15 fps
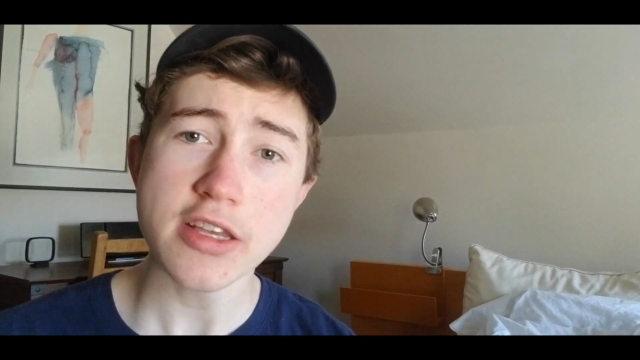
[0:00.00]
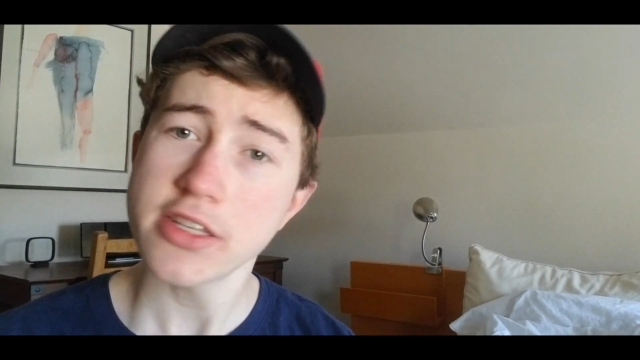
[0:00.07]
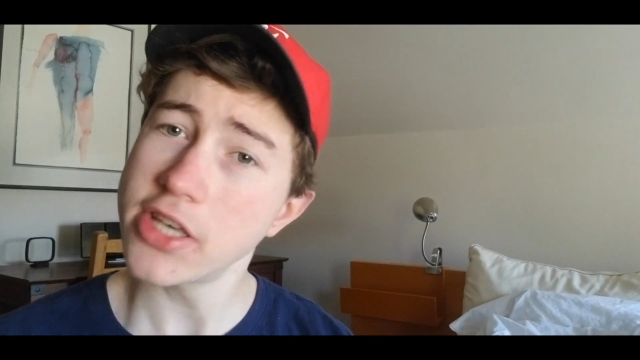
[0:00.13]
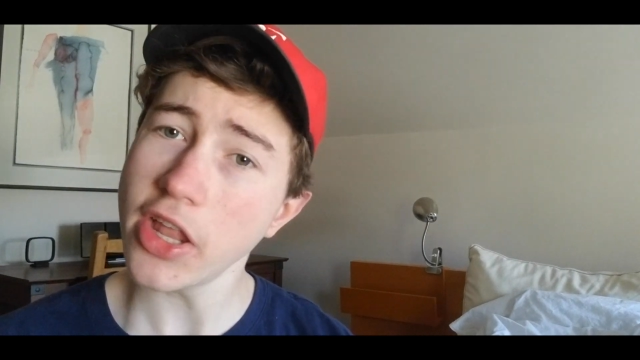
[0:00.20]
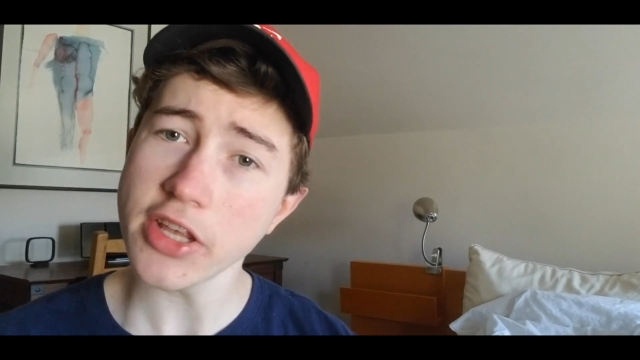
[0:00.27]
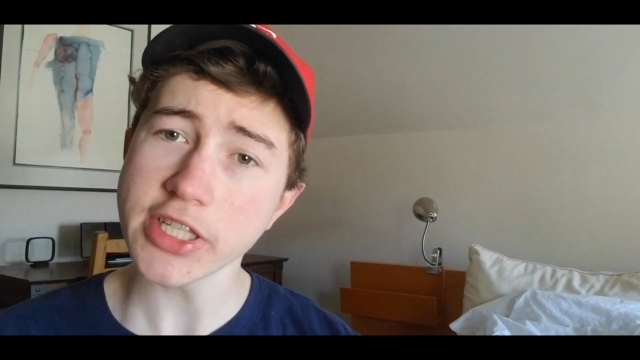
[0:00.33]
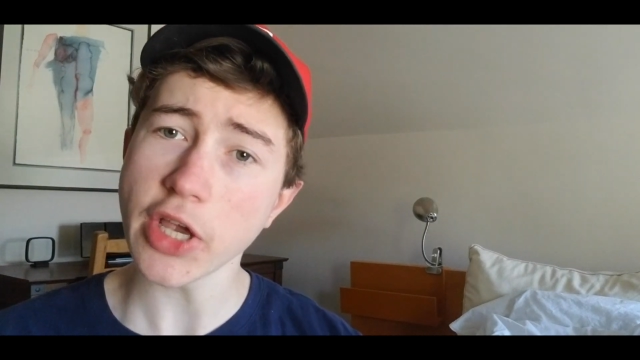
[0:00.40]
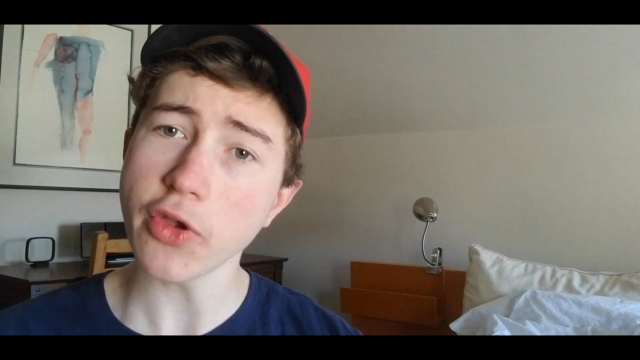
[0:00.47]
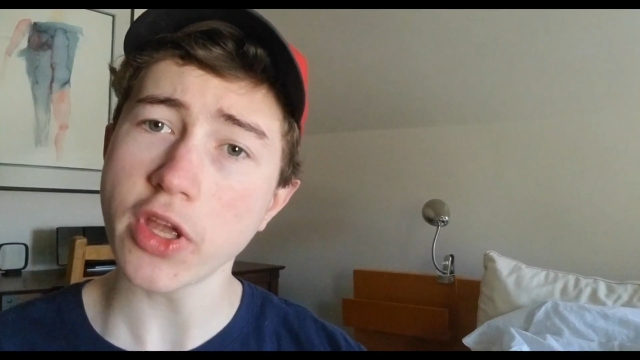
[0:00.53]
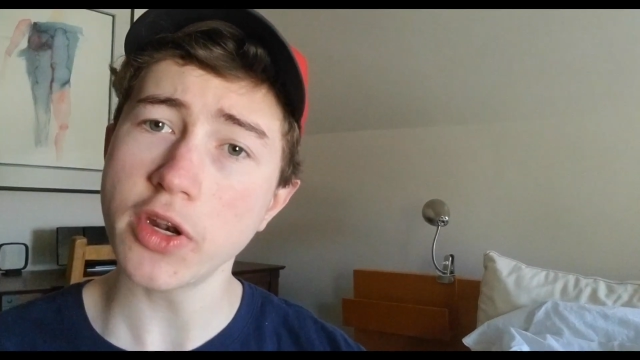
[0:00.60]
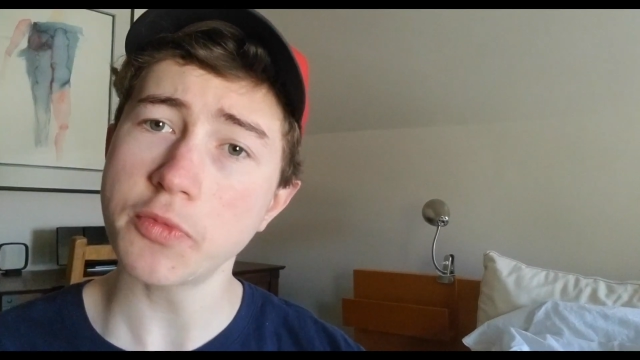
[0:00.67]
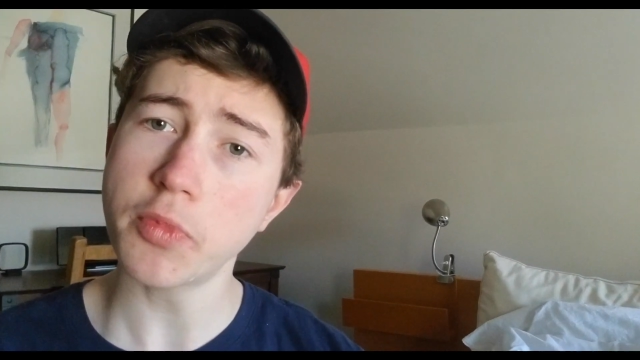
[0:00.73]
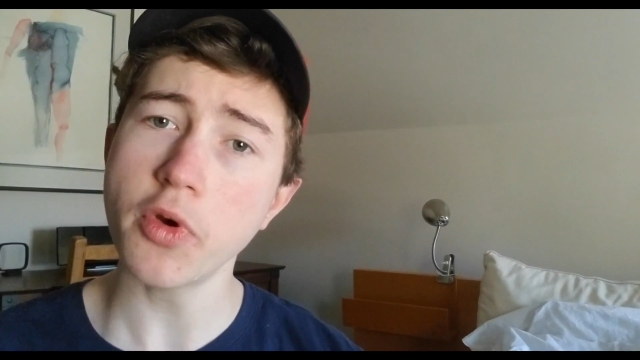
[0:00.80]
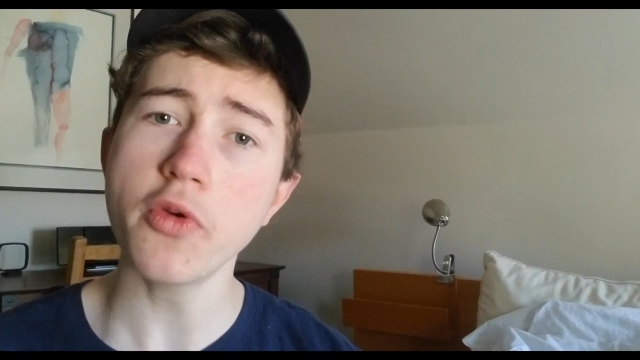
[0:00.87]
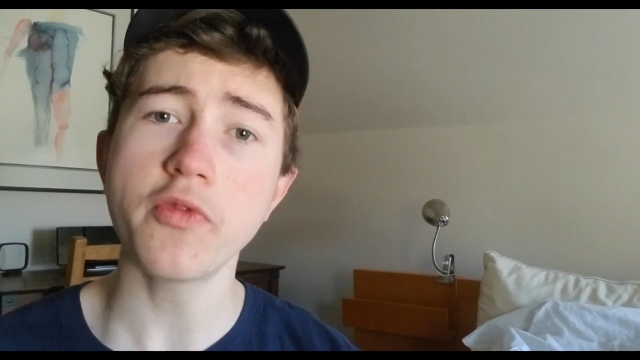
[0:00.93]
tell us how you can
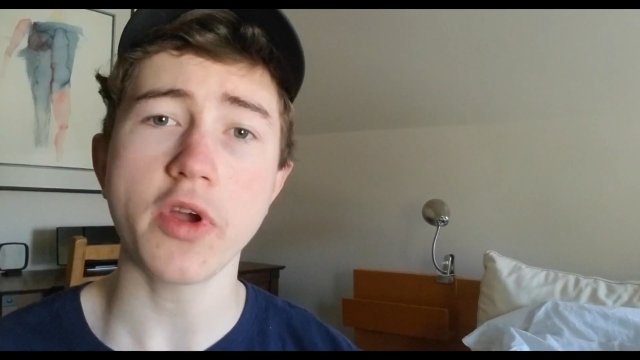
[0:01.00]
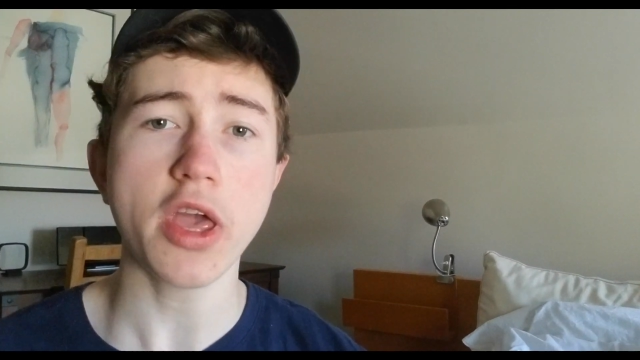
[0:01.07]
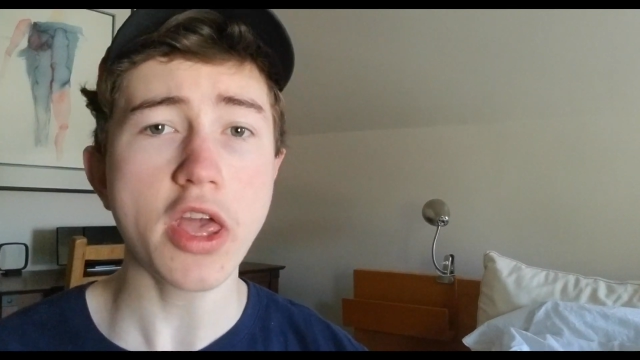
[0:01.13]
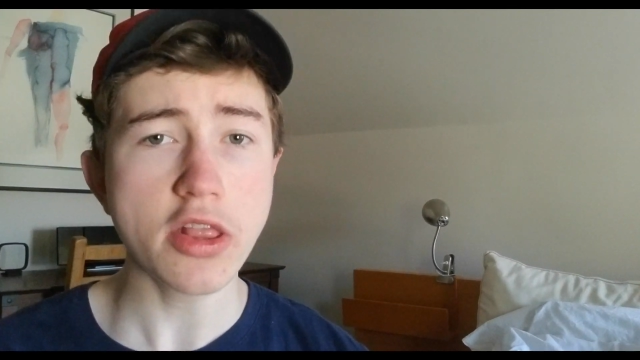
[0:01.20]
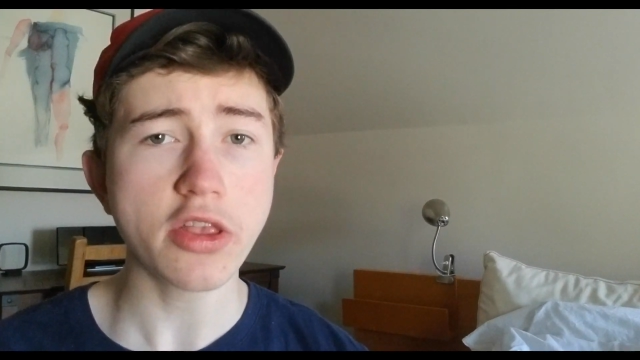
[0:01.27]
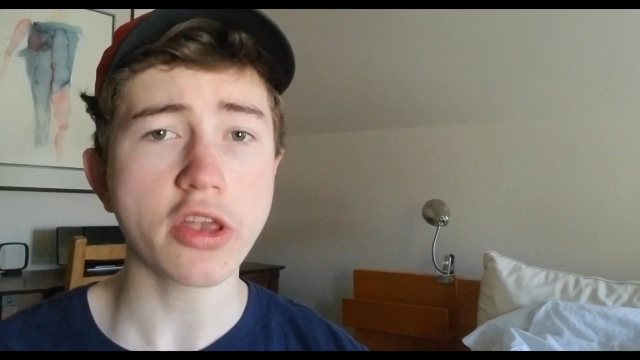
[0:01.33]
improve in the